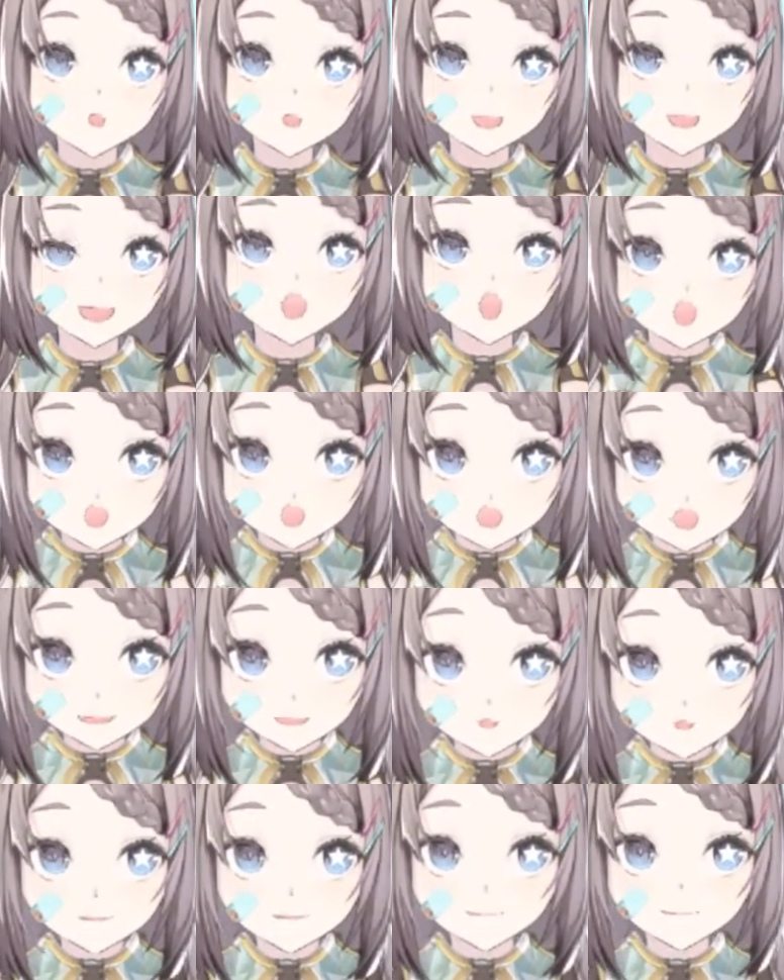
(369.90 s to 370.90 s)
add.
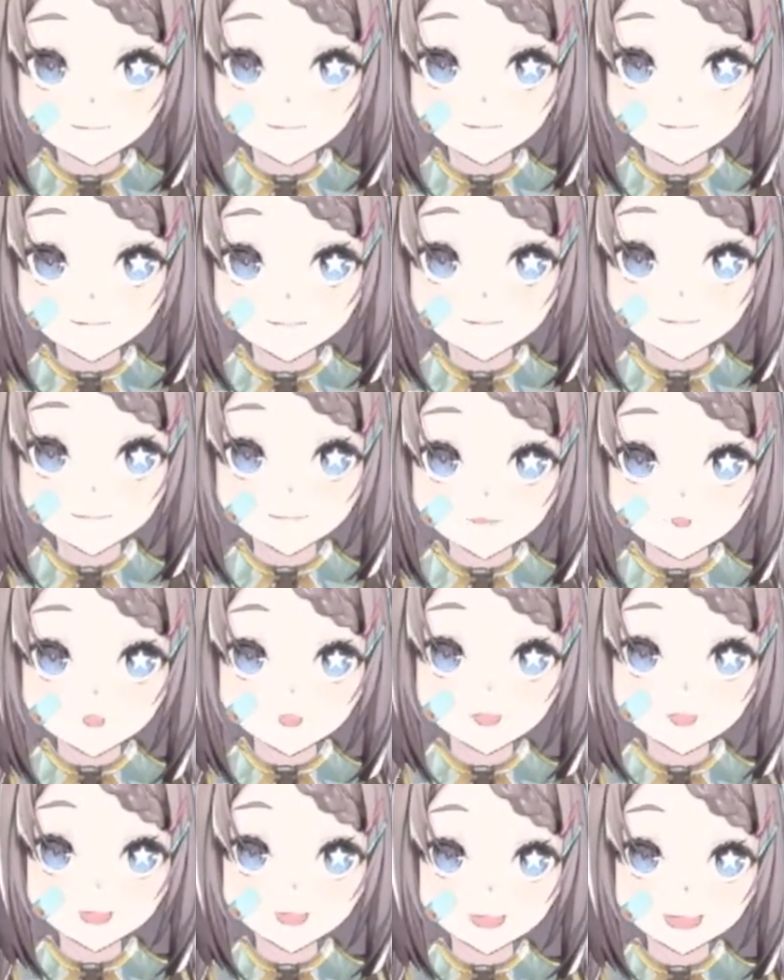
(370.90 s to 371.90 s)

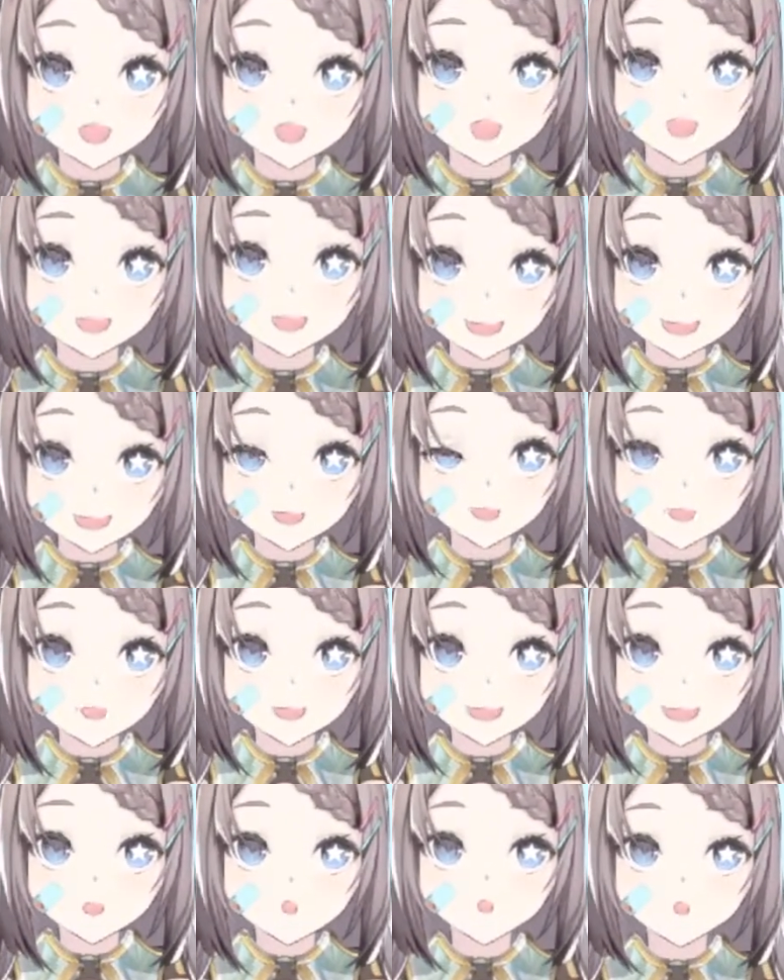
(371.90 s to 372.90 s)
In this, it will
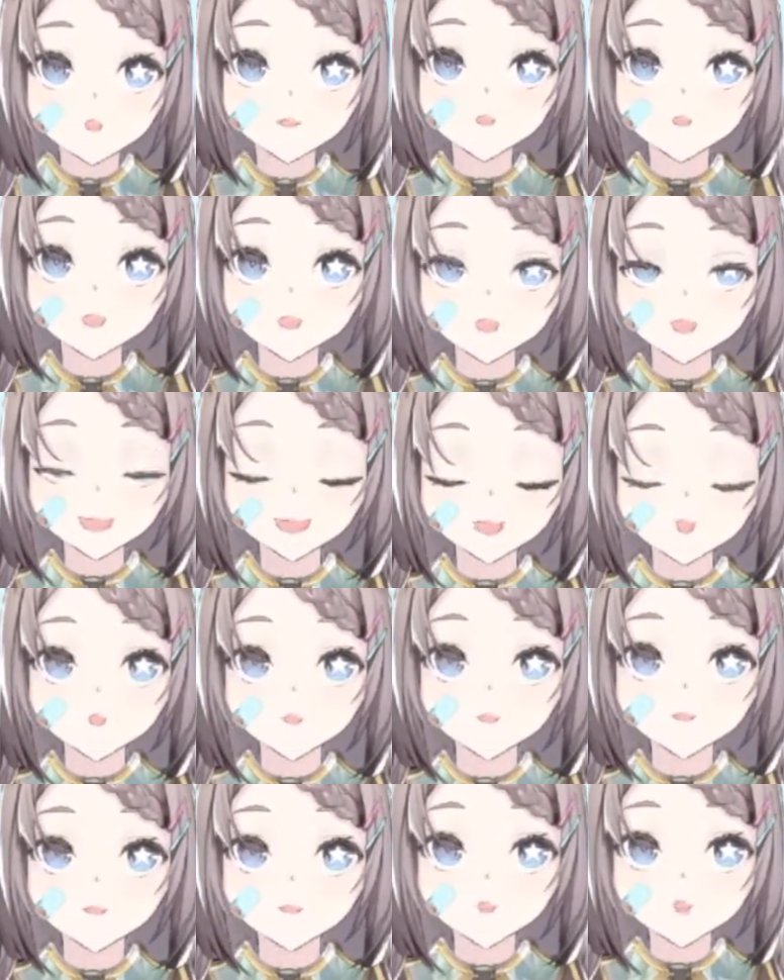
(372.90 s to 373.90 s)
be shown
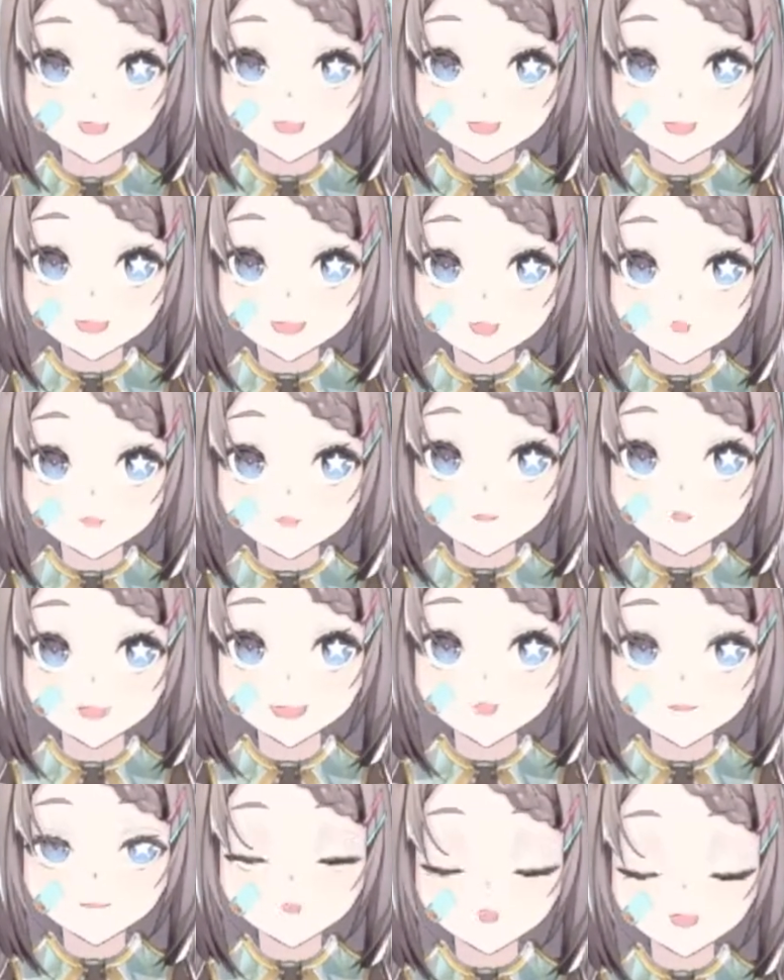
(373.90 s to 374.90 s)
right here, VM
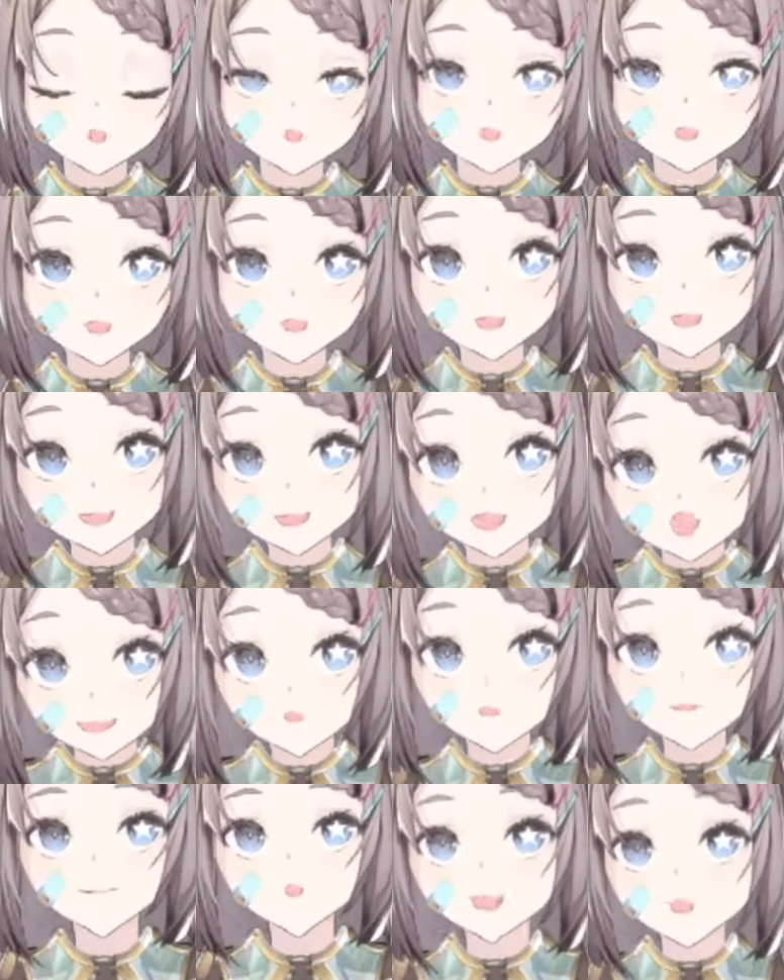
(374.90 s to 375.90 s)
disk. That's the file
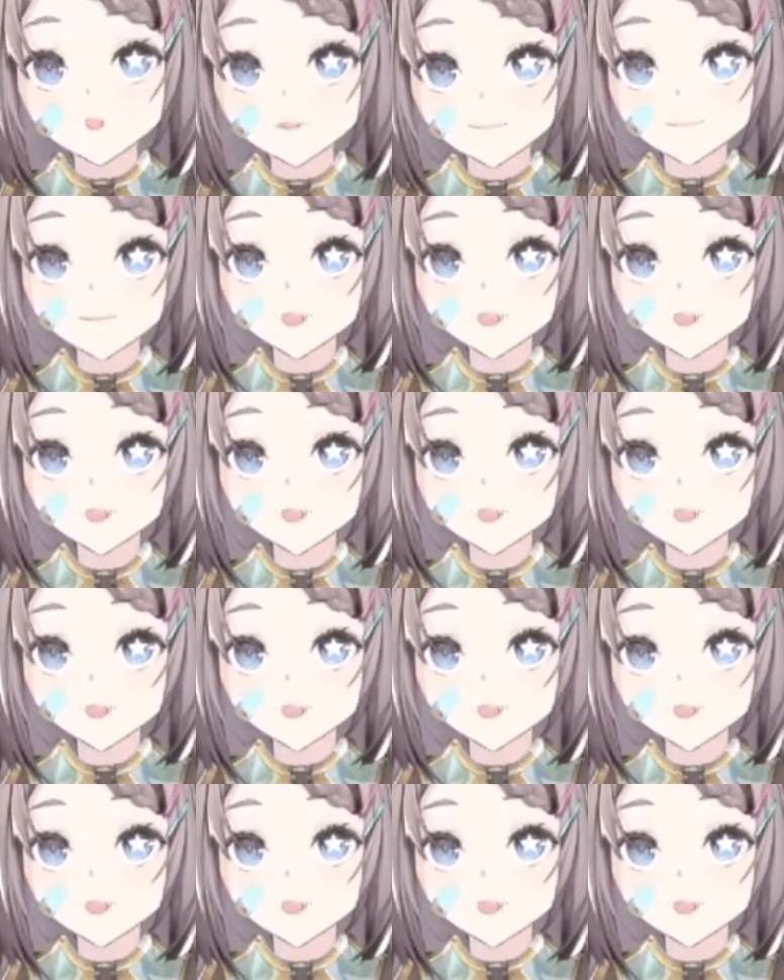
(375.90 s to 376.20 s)
you want.